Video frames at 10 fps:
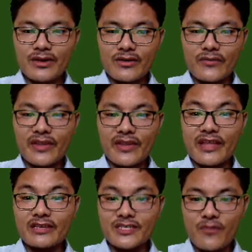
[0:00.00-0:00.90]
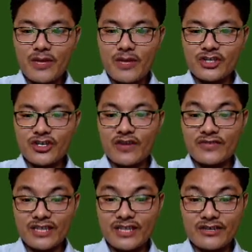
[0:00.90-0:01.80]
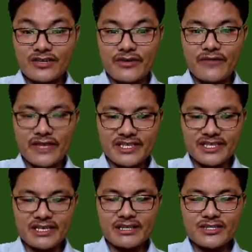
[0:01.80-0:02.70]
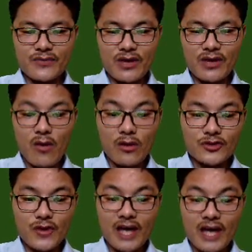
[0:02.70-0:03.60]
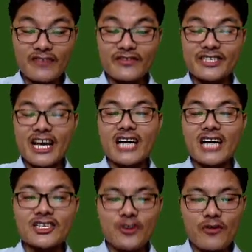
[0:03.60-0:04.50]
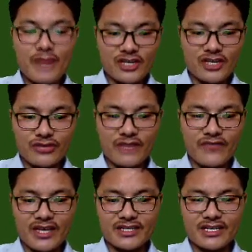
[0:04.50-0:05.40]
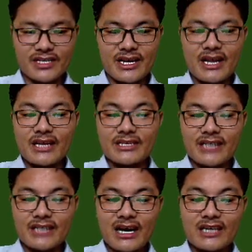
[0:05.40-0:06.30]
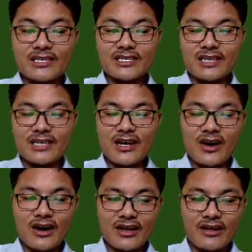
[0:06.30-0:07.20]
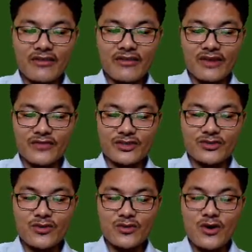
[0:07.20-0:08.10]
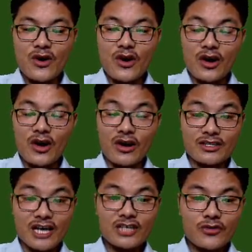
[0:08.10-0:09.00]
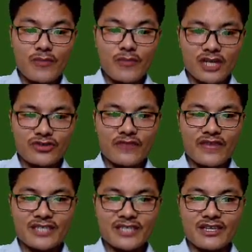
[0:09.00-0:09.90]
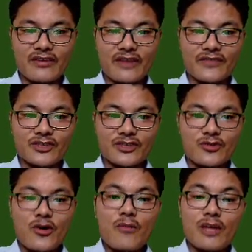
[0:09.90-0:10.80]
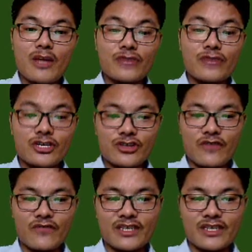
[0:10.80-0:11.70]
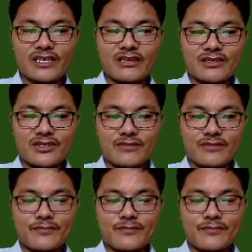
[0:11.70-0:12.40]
where there is formation of secretory vesicles. We also have trans or maturing phase. Trans here refers to trans or maturing phase here refers to maturation of vesicles.